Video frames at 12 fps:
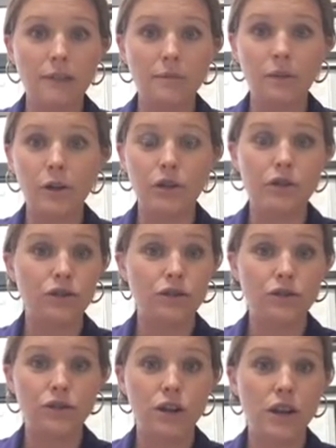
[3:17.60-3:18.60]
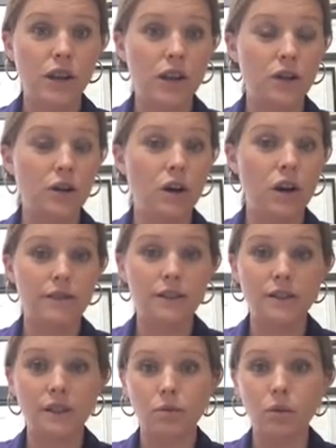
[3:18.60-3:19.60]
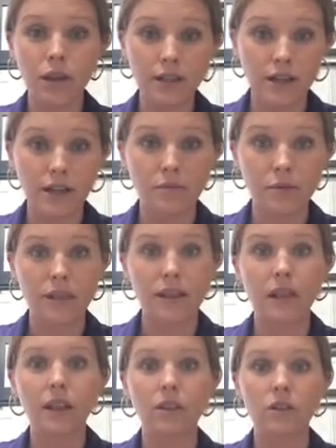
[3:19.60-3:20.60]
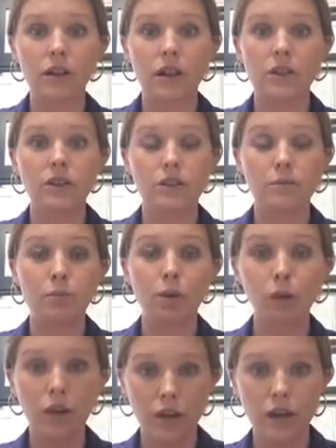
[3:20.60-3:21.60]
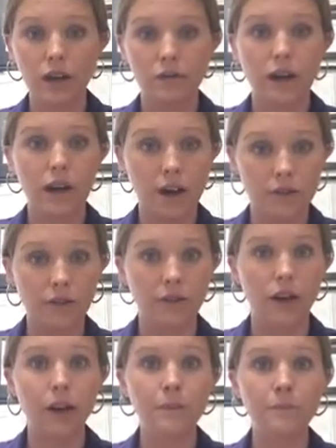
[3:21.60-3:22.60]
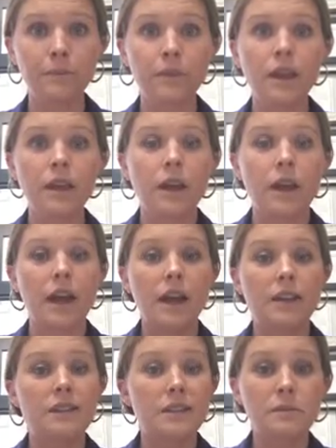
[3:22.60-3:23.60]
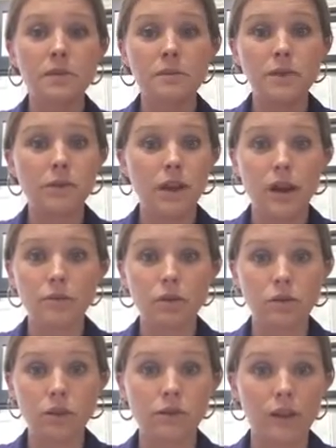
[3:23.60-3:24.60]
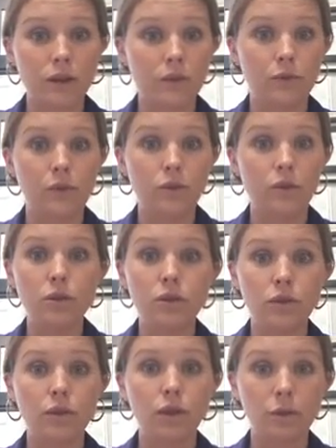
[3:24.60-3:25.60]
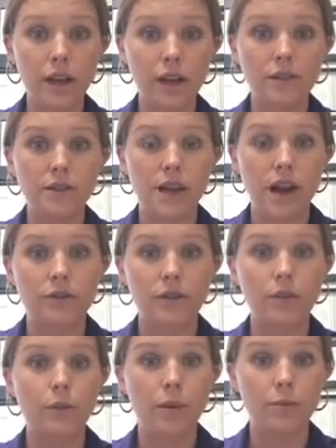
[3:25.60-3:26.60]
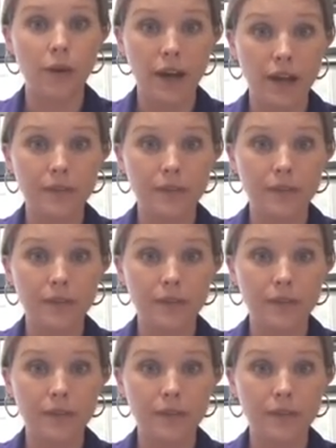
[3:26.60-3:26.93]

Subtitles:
Which she obviously wasn't, because I literally had just pulled the tick right off of her, and symptoms of Lyme don't develop for 2 to 4 weeks after you've been bit.